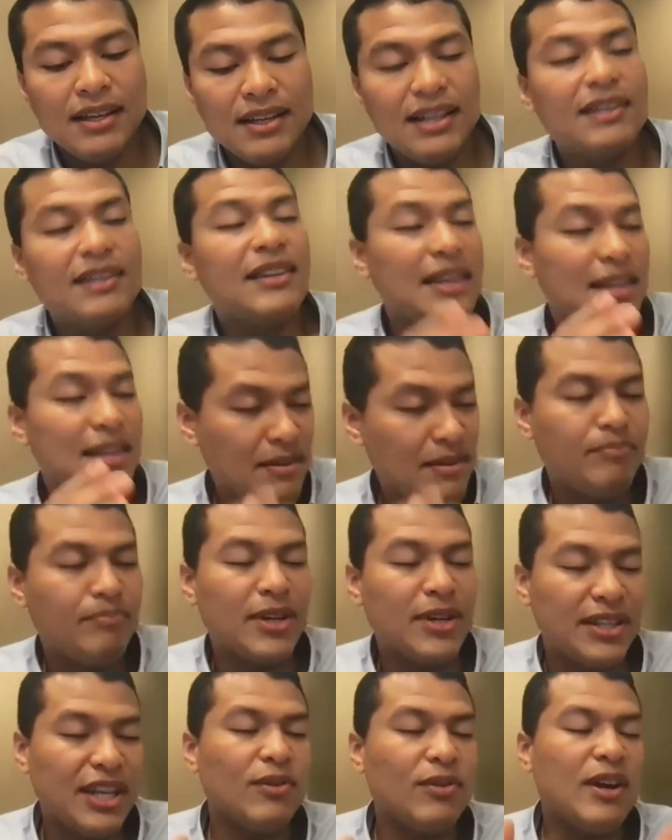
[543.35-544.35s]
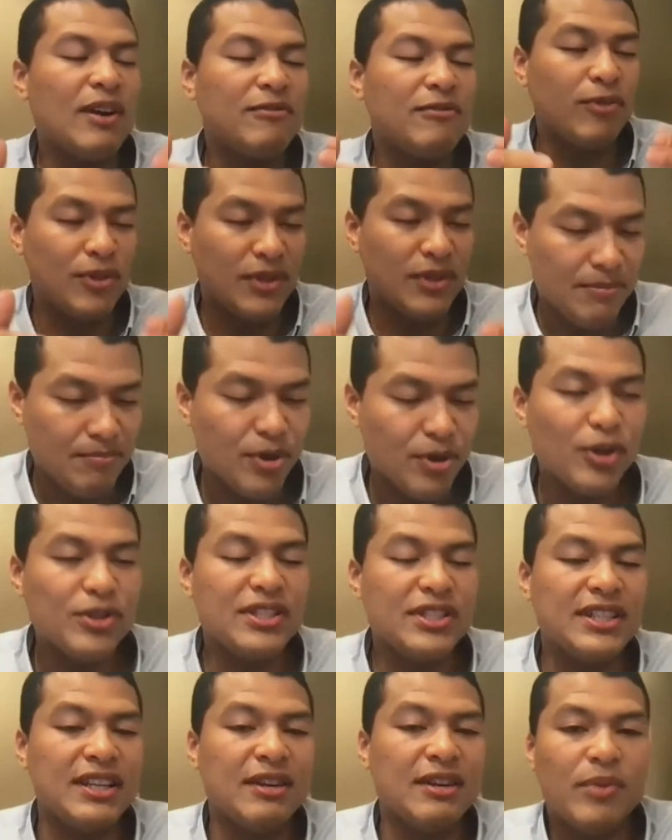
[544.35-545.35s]
in particular the
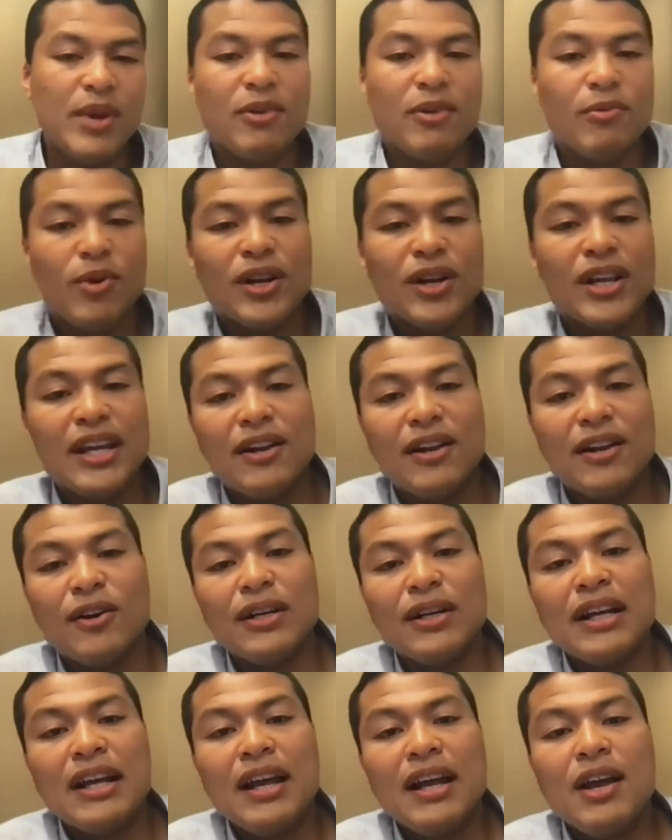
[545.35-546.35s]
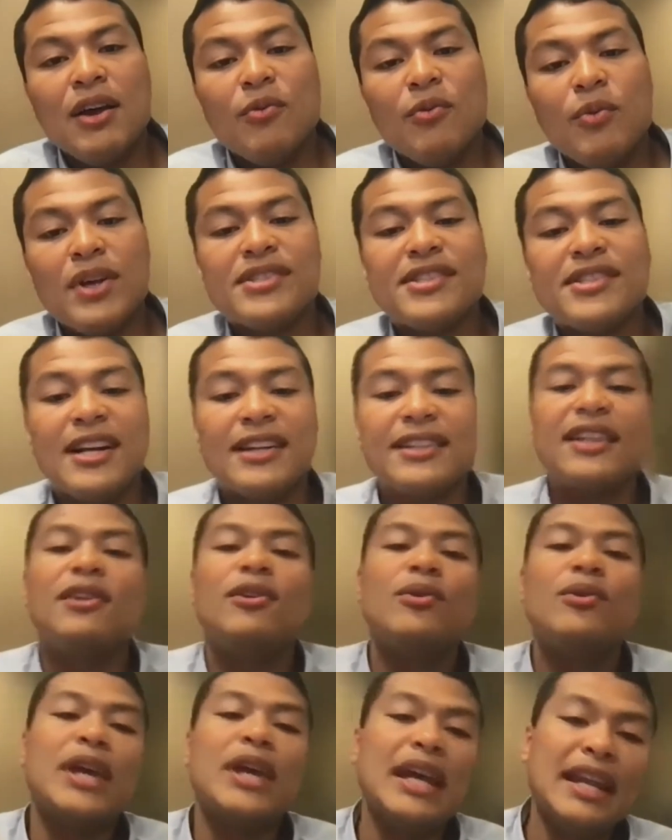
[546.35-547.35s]
project that we are working on, we started
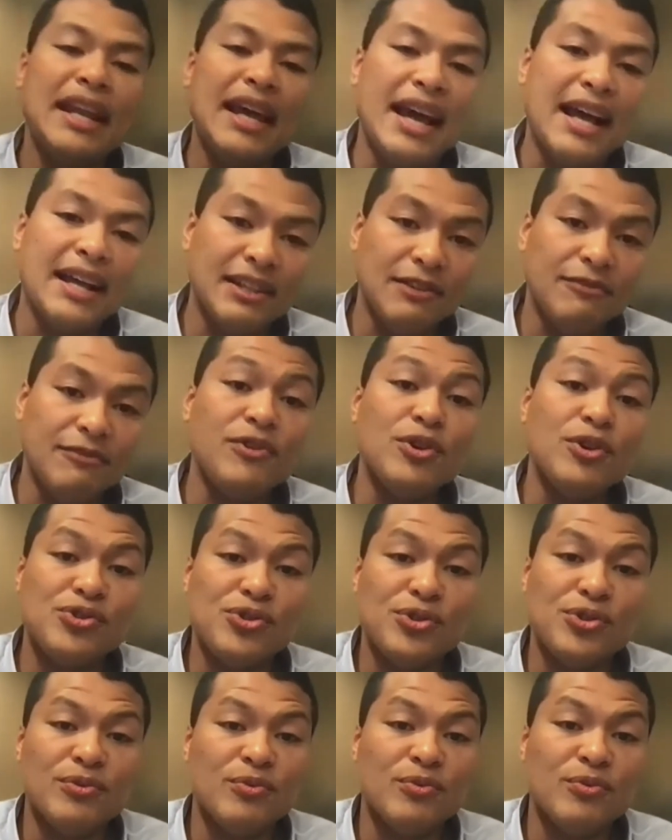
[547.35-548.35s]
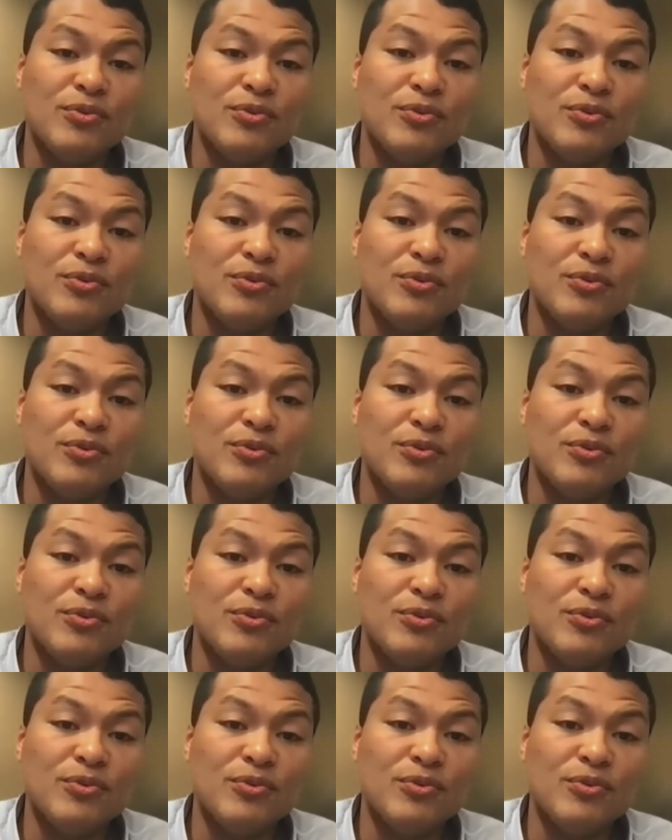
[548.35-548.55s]
looking at the future,